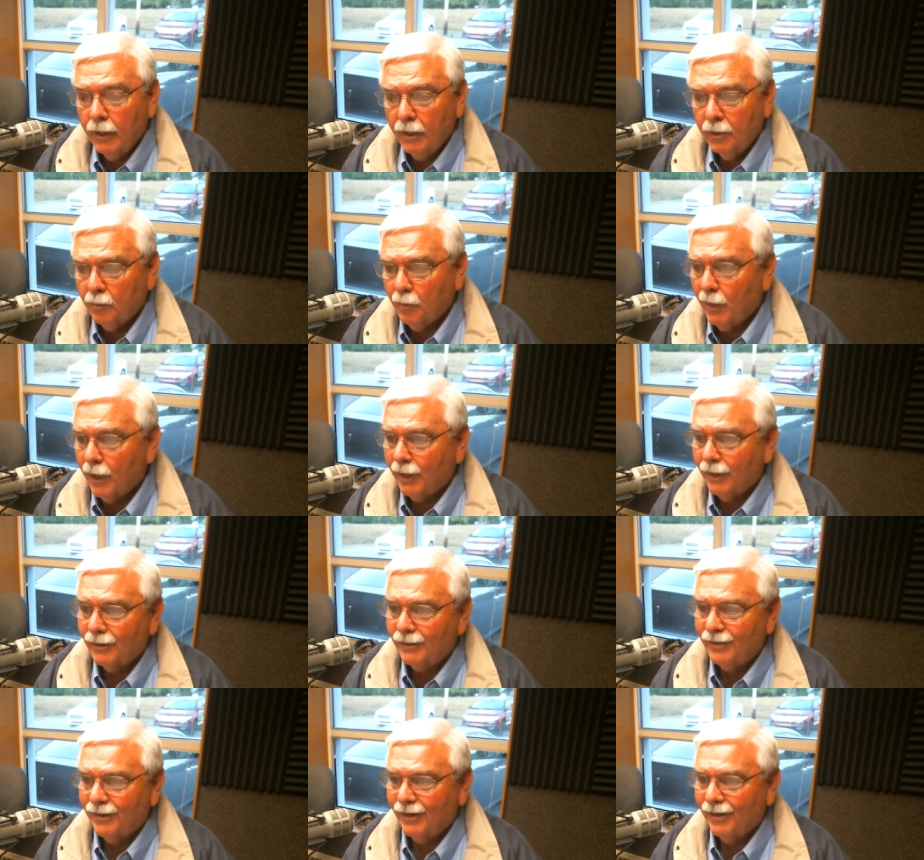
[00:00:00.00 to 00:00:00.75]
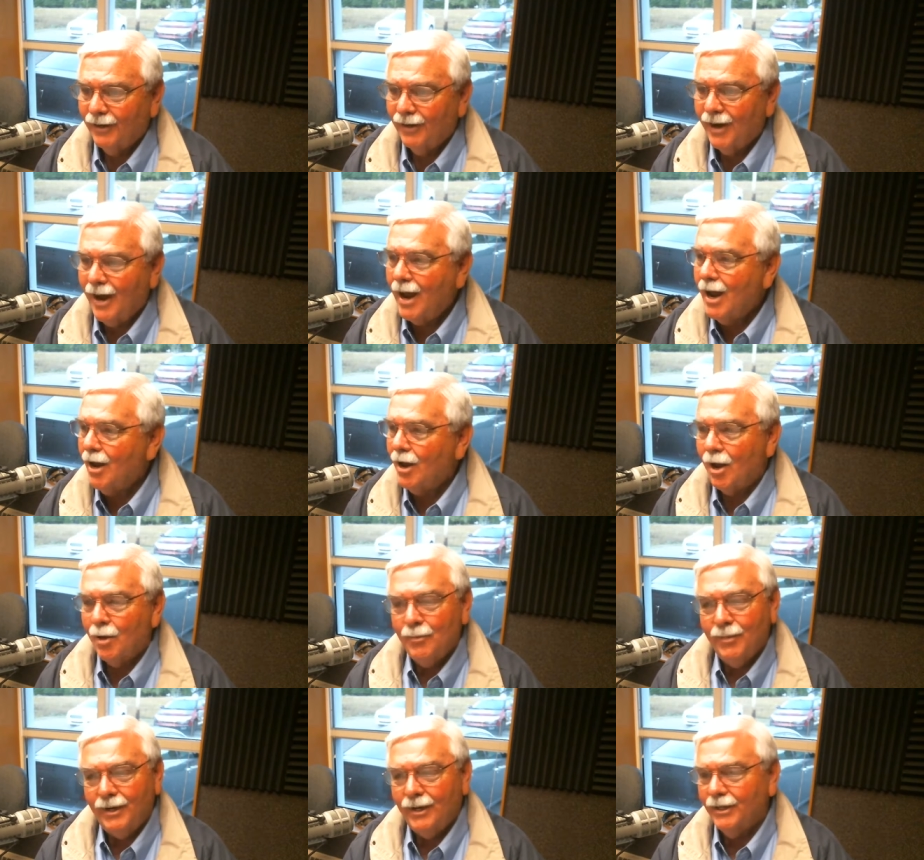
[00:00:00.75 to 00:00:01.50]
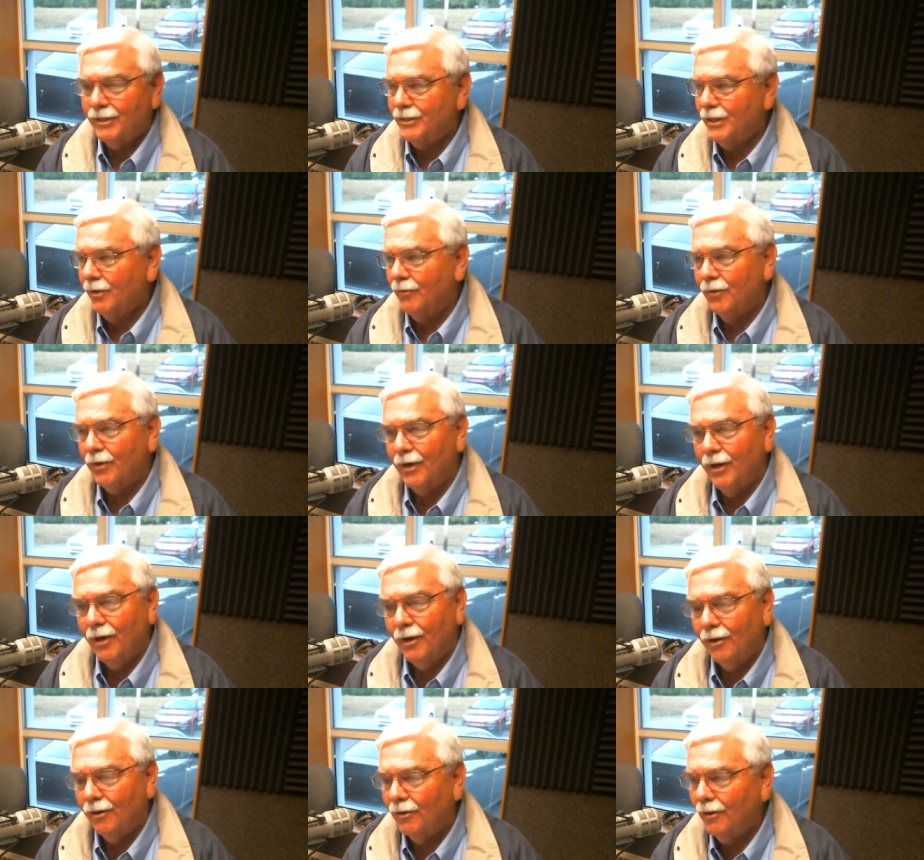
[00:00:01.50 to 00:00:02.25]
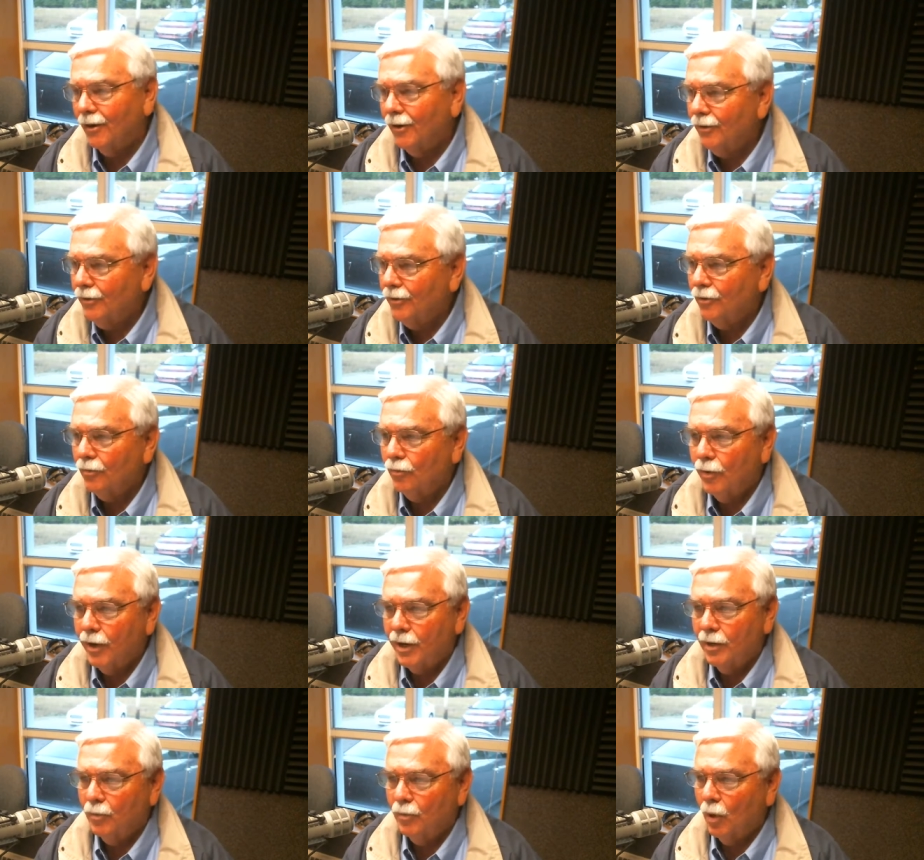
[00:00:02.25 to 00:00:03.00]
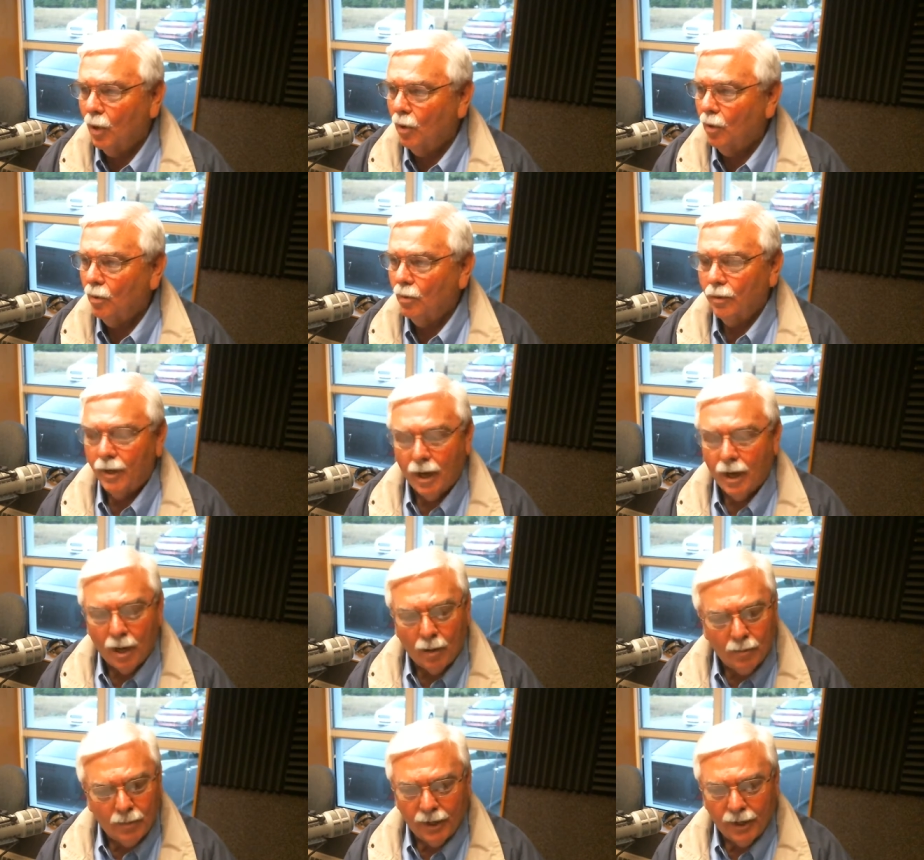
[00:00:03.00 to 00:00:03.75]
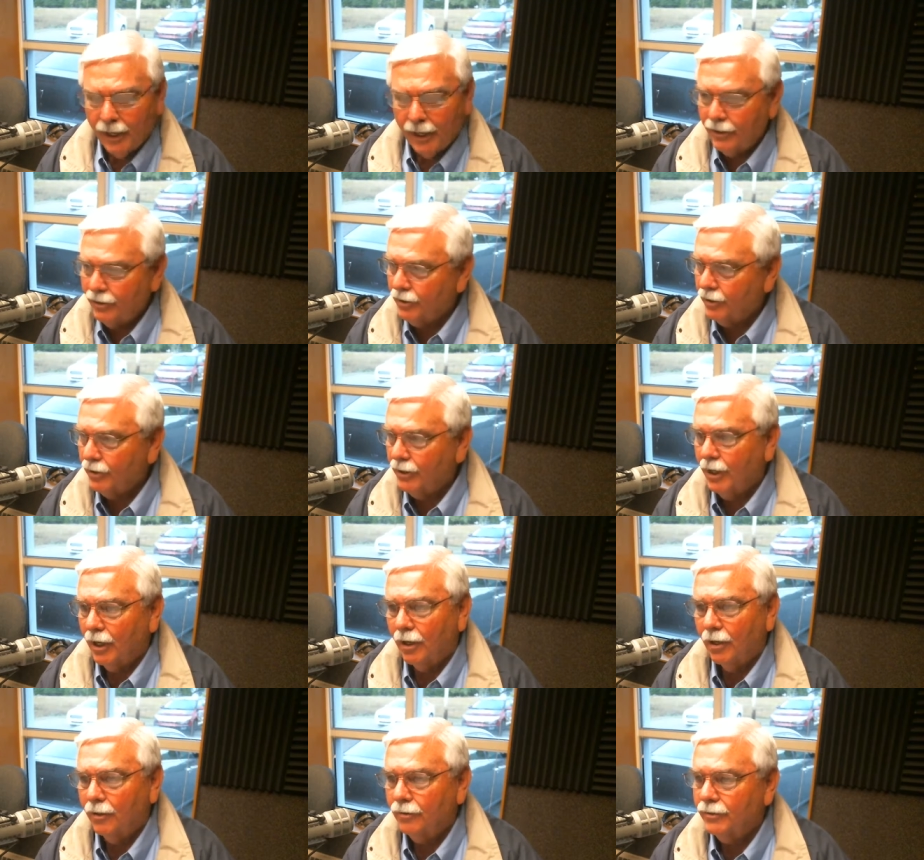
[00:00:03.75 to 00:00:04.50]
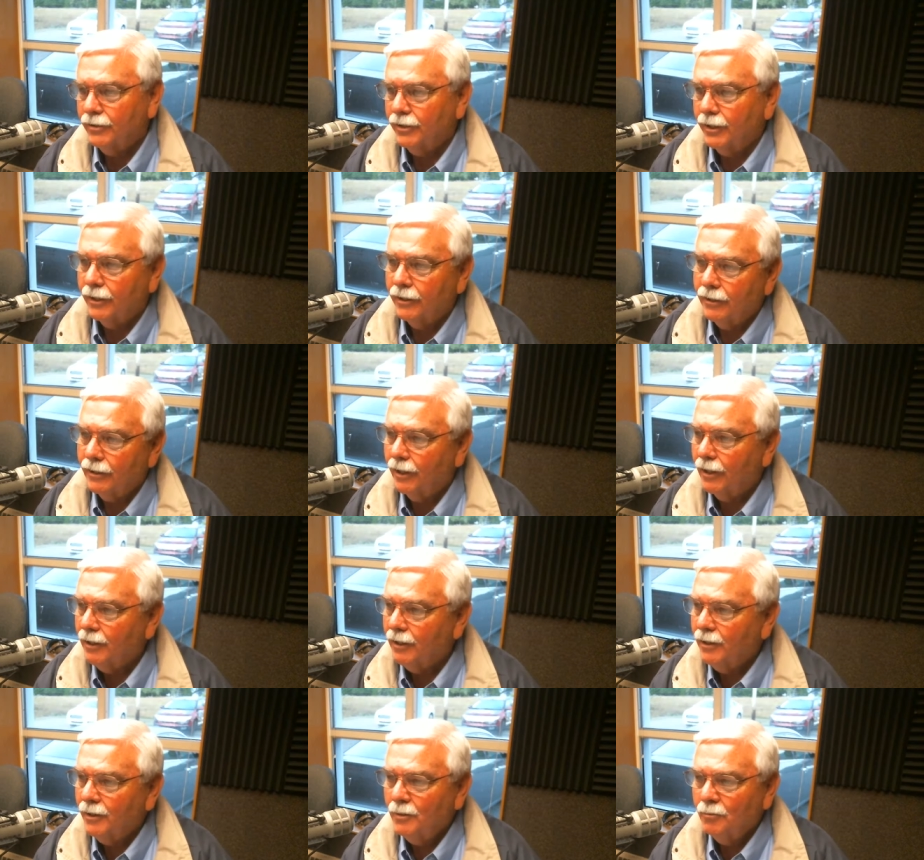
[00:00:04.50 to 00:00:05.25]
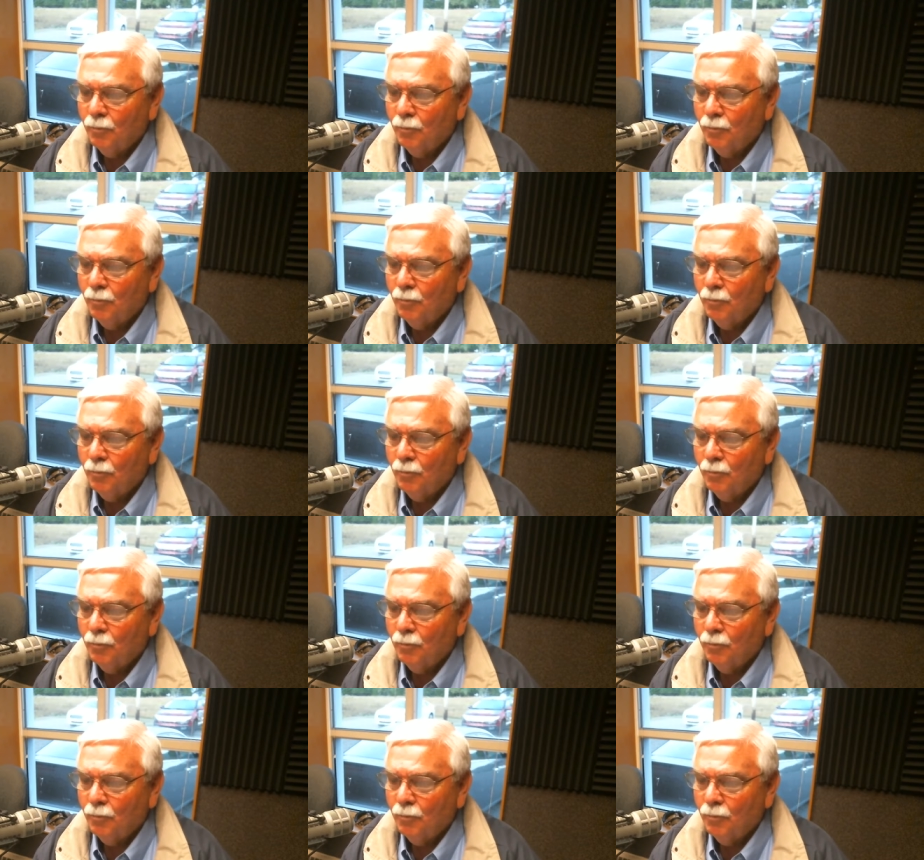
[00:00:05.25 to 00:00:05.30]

But now, I mean, it's every color under the rainbow, combination colors and